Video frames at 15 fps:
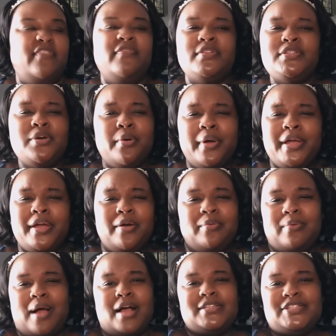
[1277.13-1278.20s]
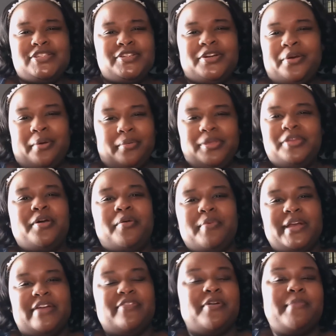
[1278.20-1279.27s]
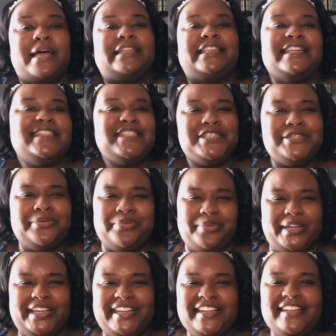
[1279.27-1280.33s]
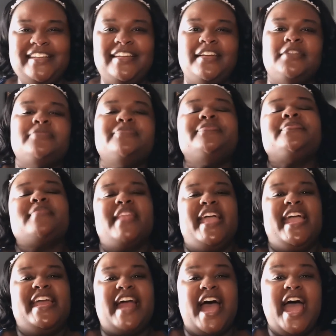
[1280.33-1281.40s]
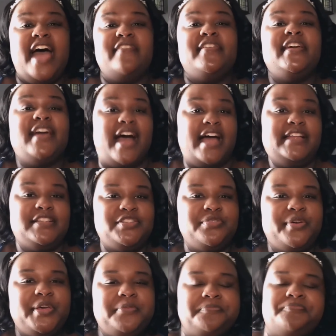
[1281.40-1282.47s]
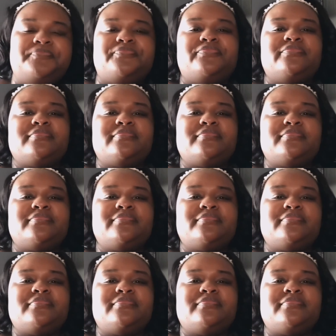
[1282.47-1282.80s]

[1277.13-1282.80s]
inventory or roster, or, you know, whatever, on my list to read, and I haven't gotten to it.